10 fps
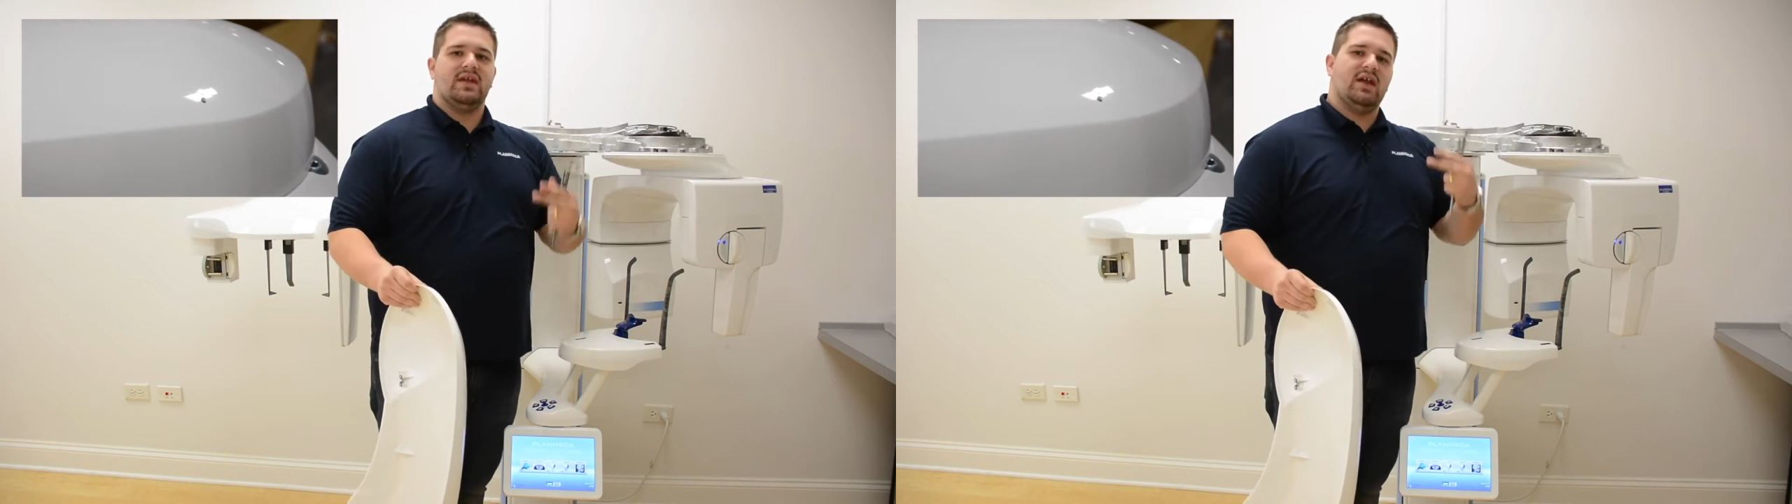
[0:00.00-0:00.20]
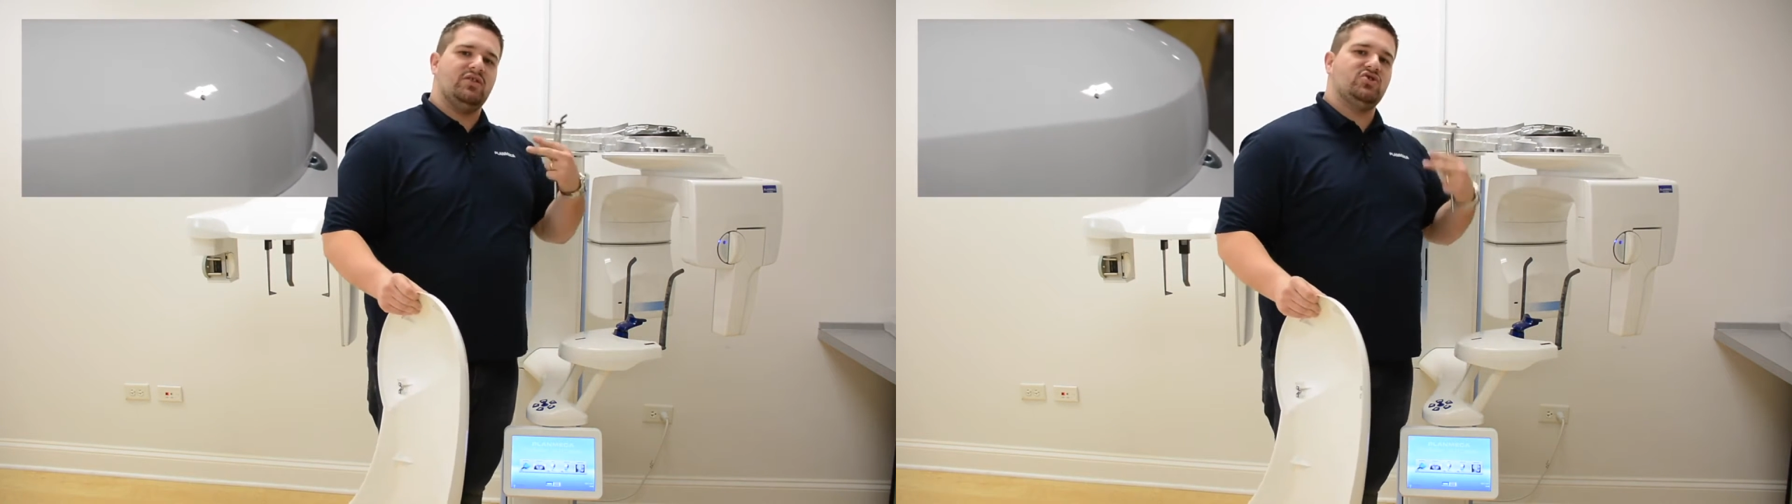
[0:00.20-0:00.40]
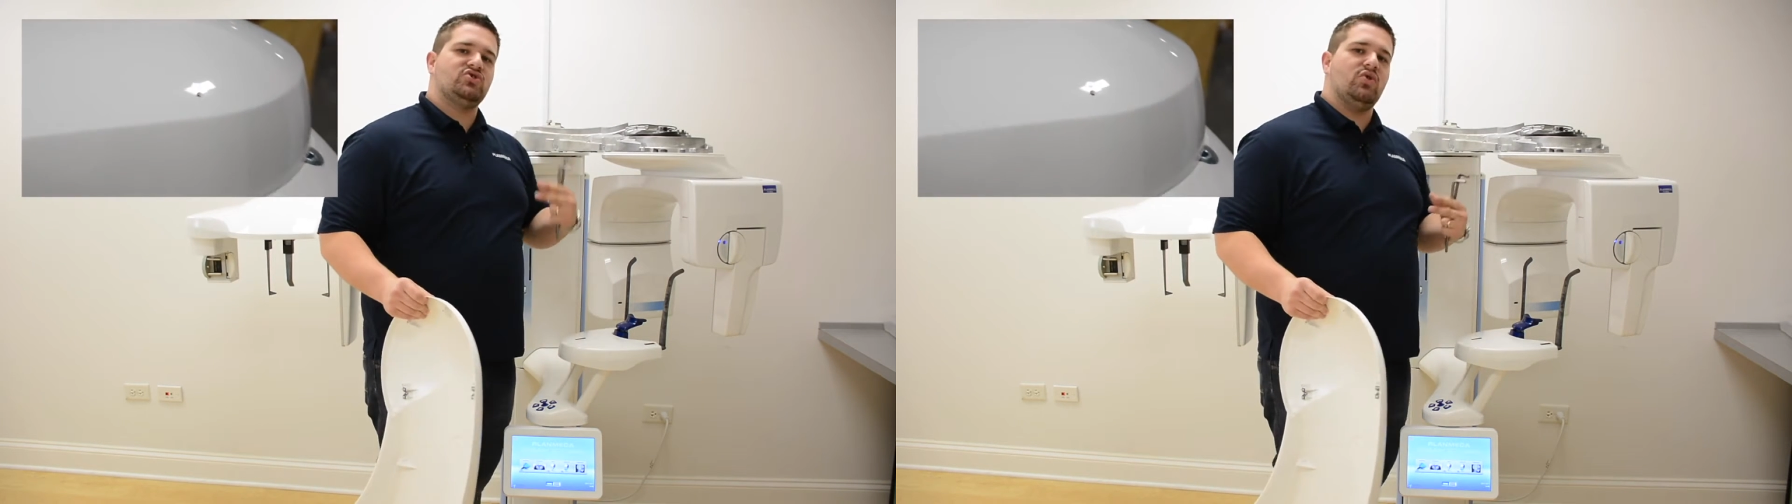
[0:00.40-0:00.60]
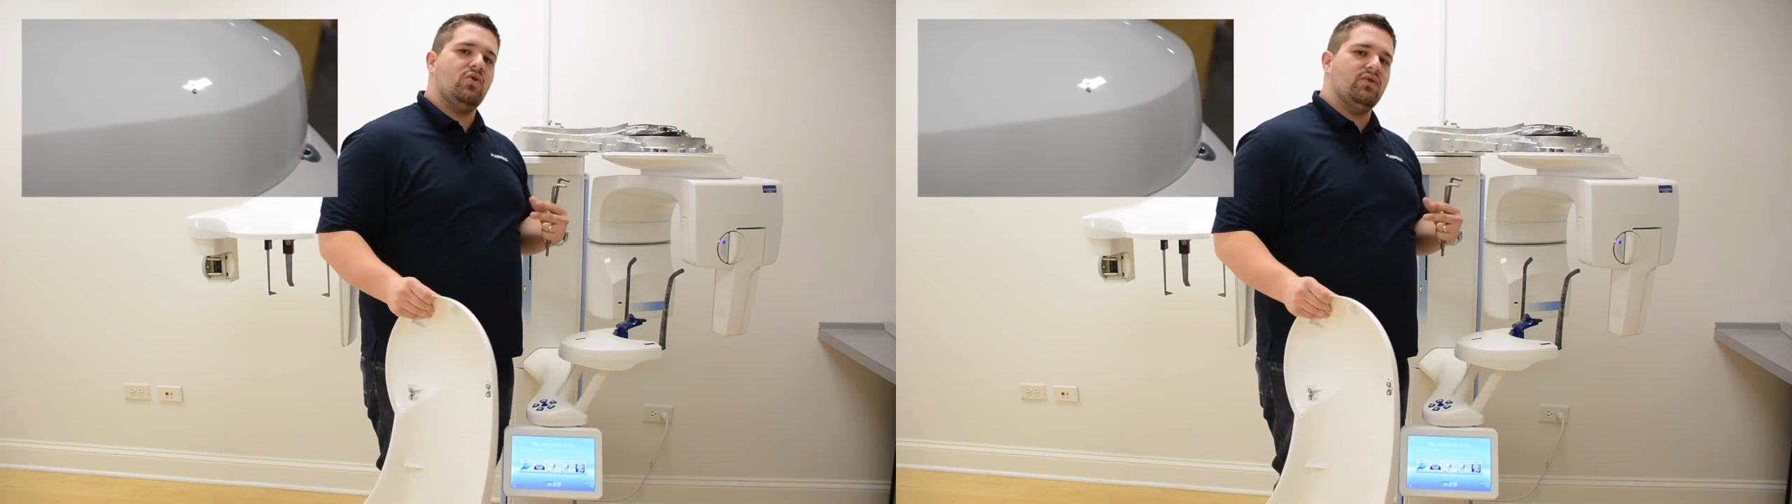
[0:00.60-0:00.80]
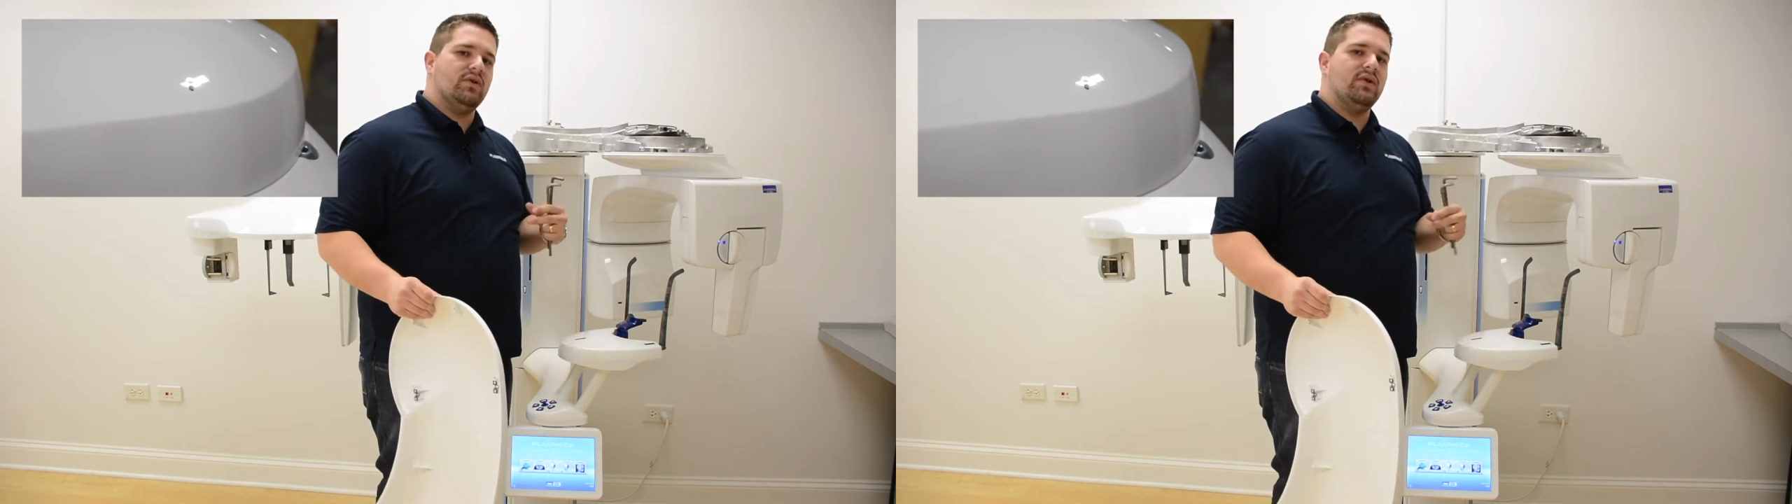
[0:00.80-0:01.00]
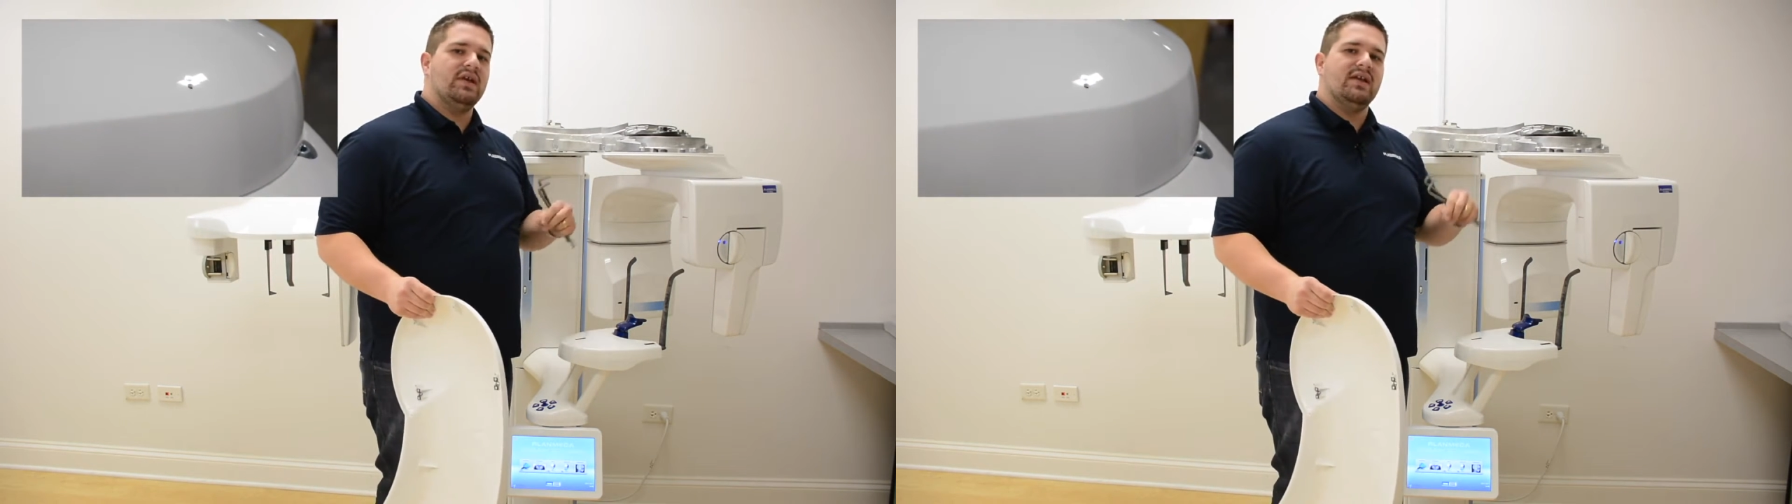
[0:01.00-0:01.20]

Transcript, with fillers: on the shoulder